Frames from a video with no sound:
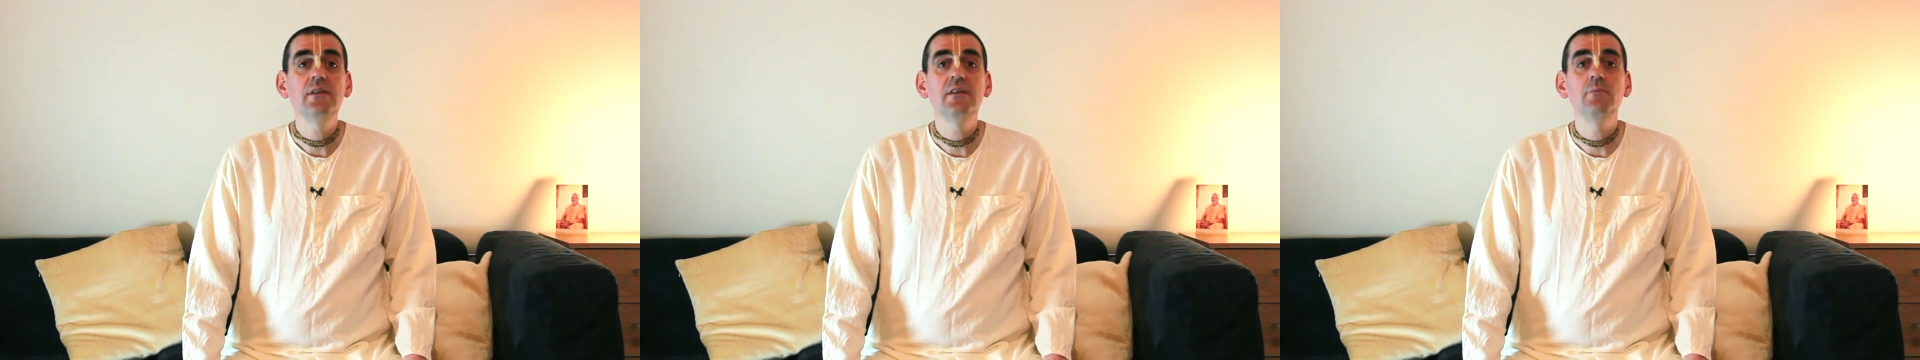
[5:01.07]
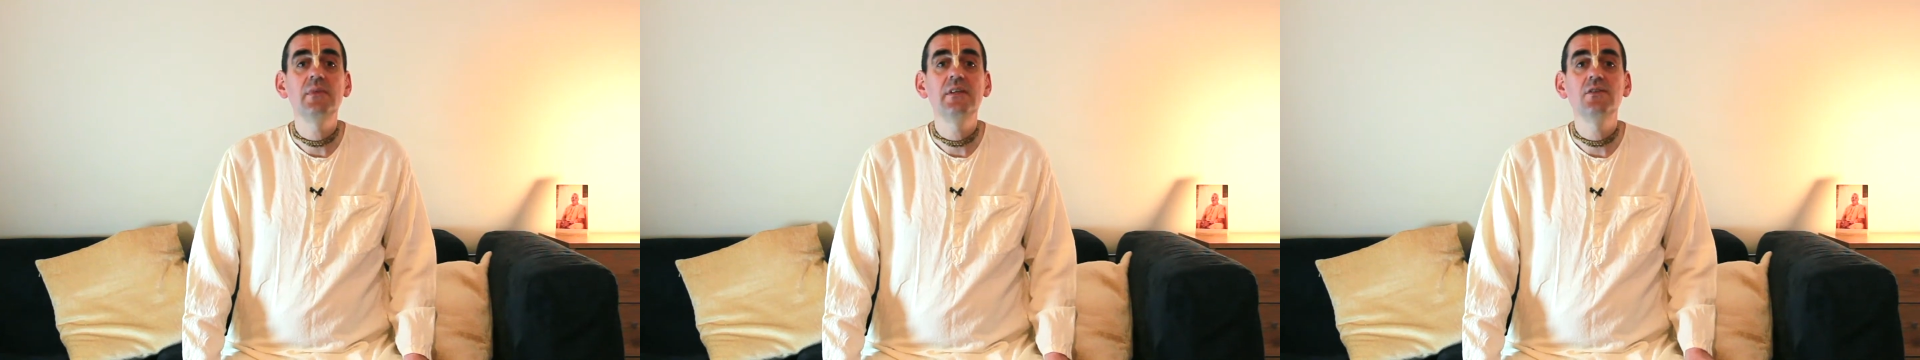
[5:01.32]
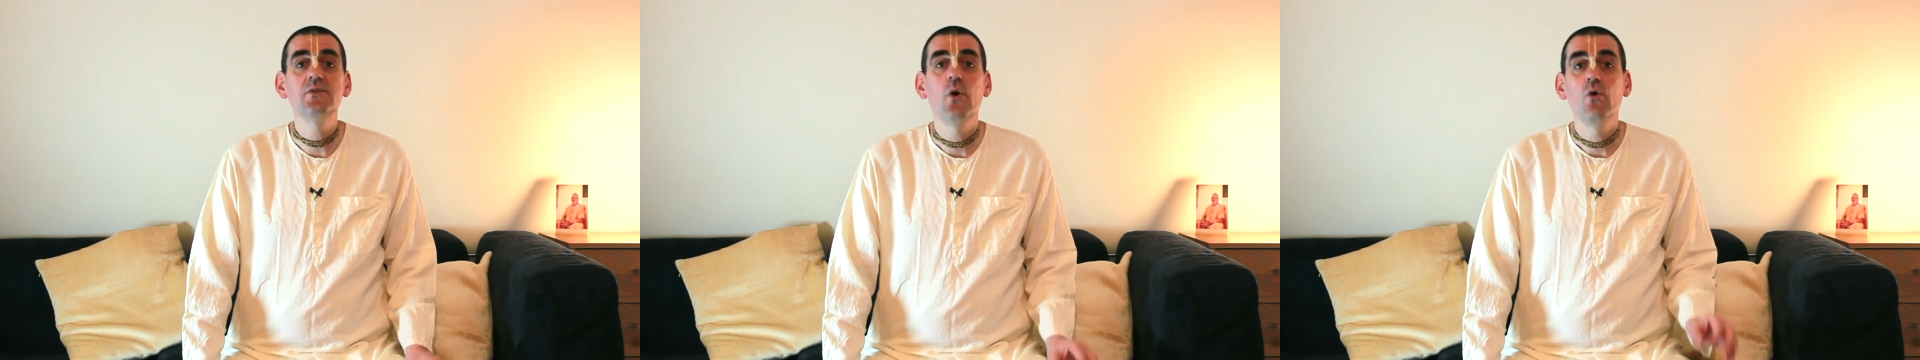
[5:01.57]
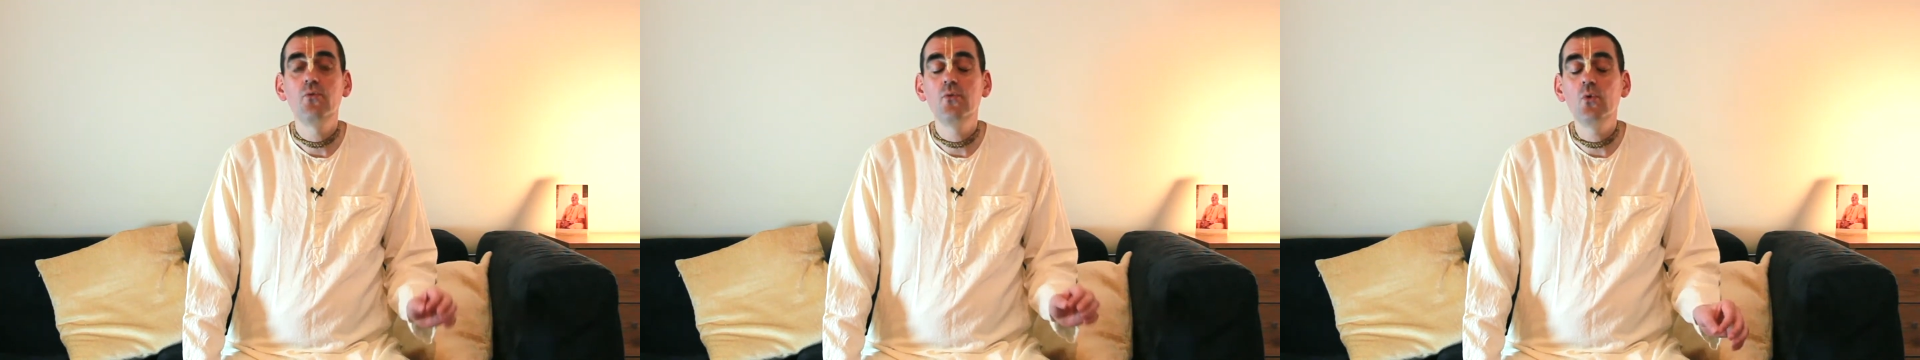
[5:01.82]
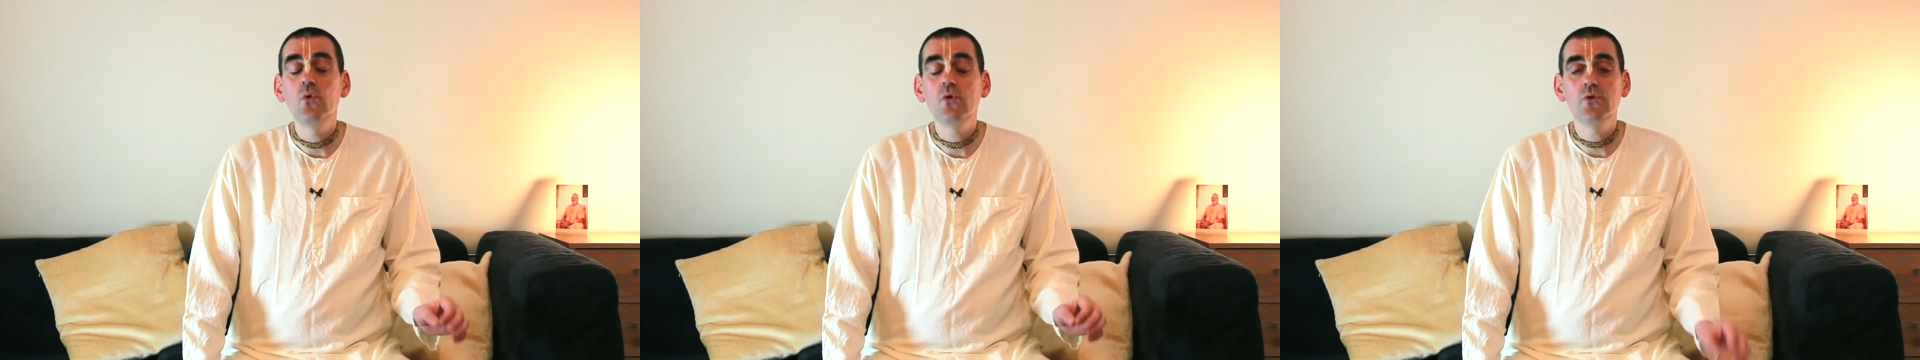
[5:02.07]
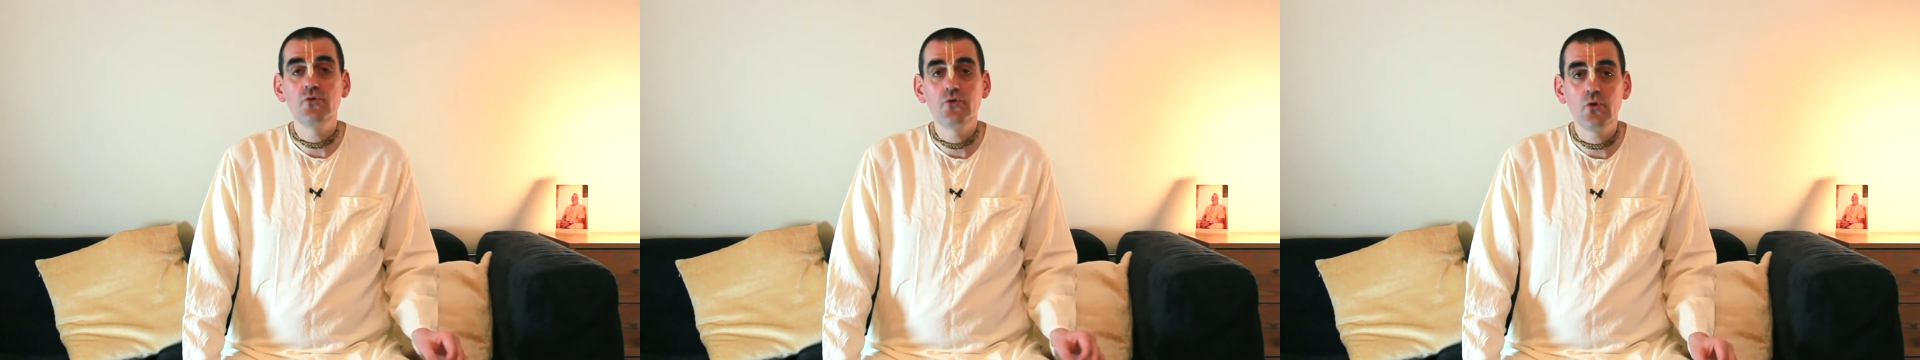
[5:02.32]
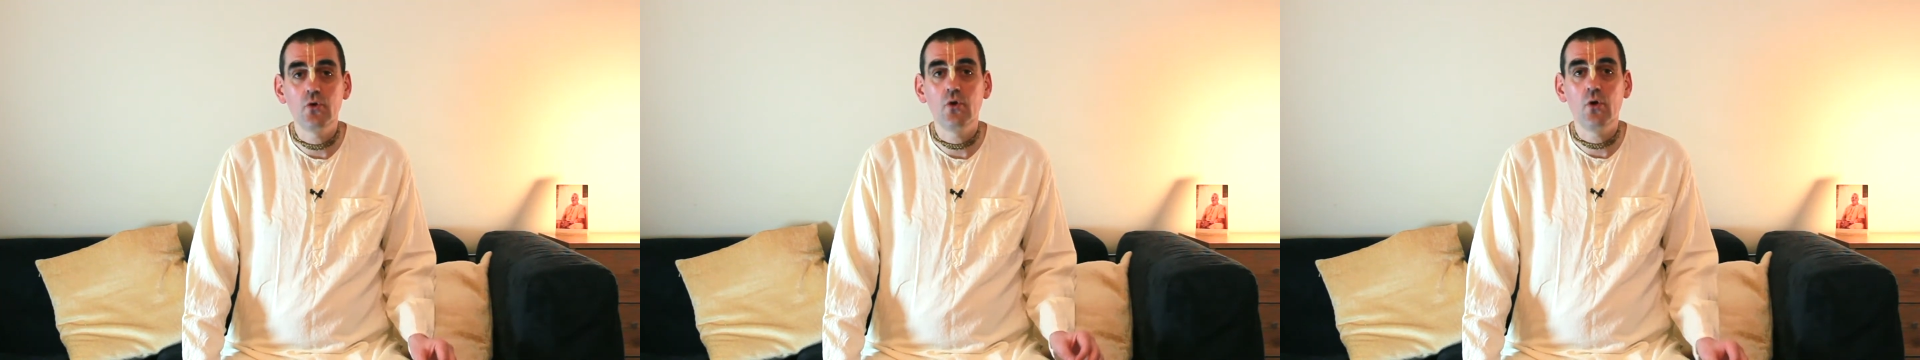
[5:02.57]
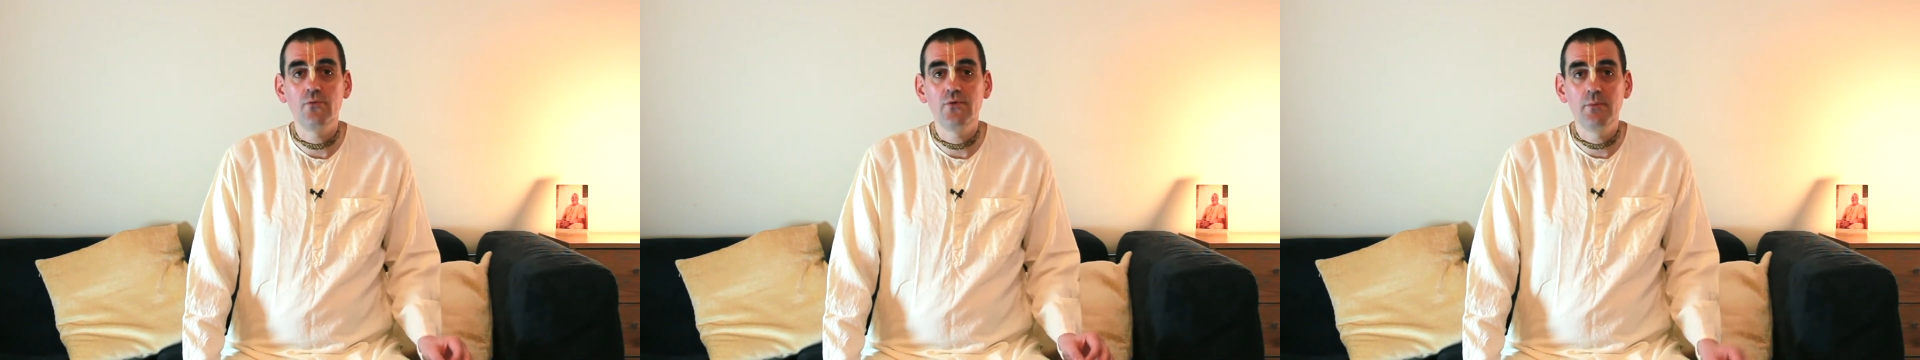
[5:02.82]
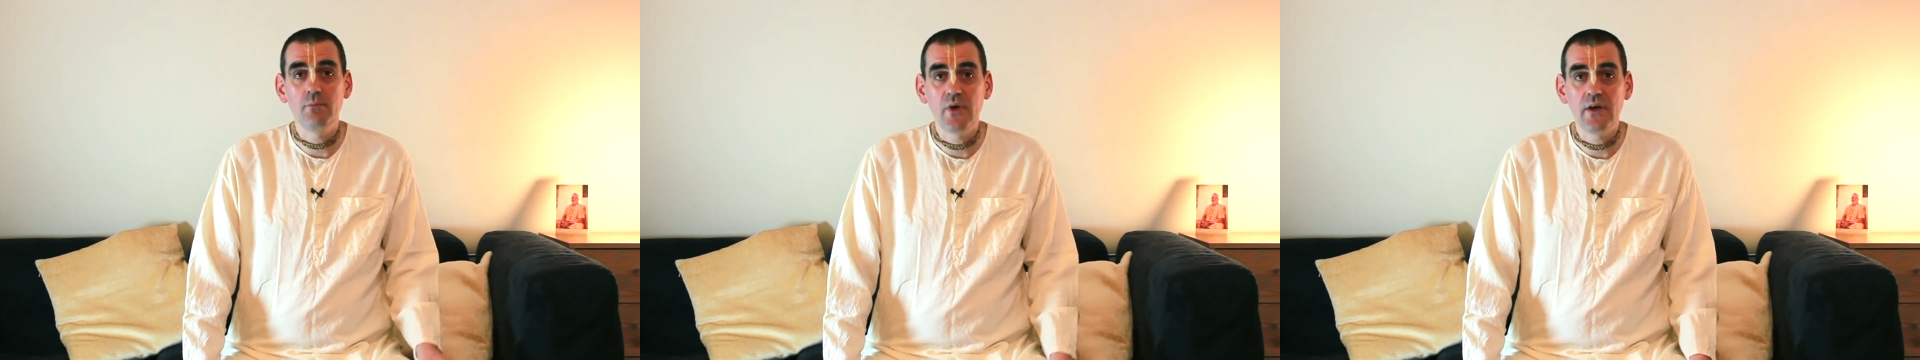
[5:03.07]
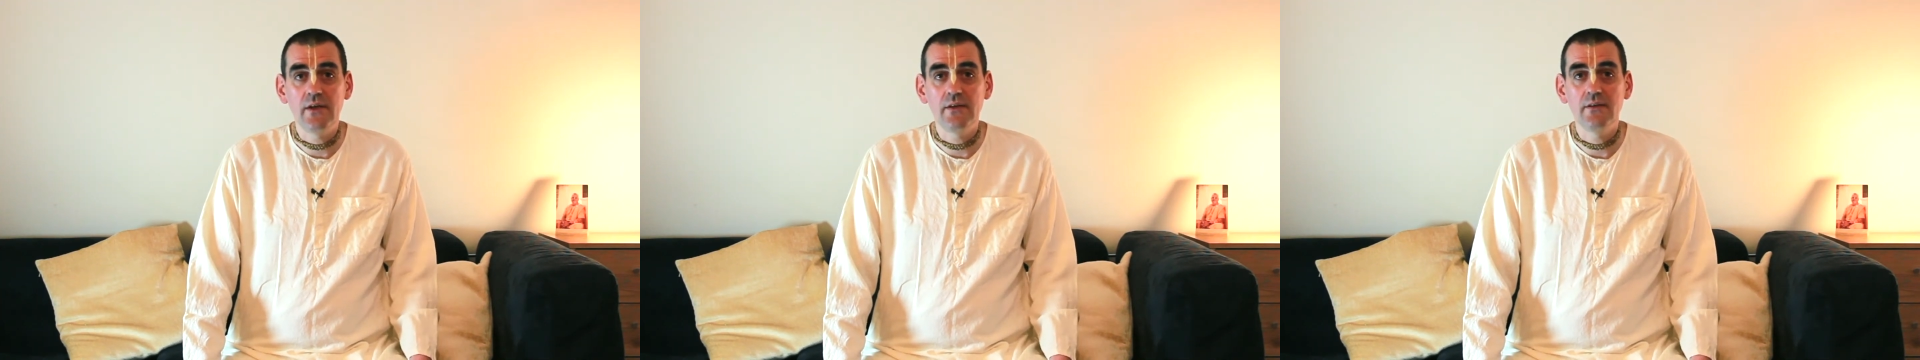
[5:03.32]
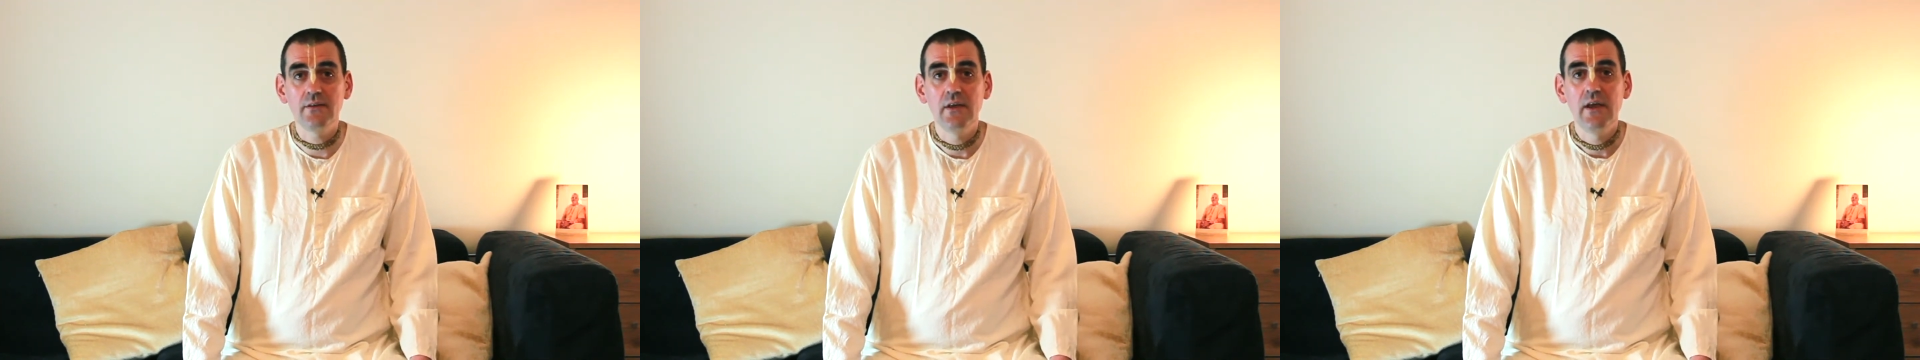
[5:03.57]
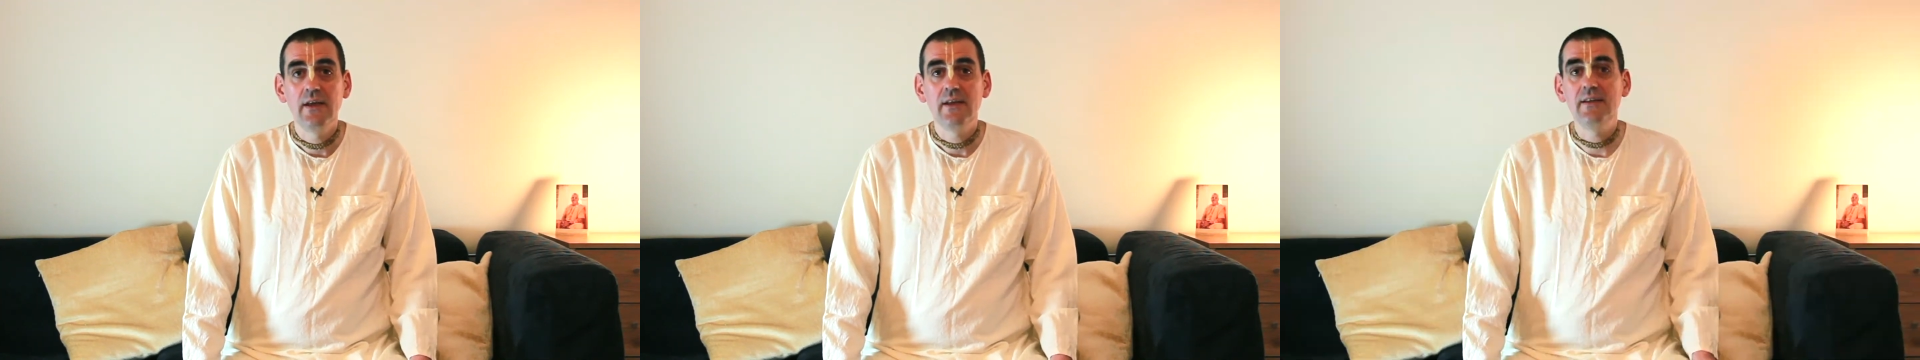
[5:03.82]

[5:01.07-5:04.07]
means full control of the mind, and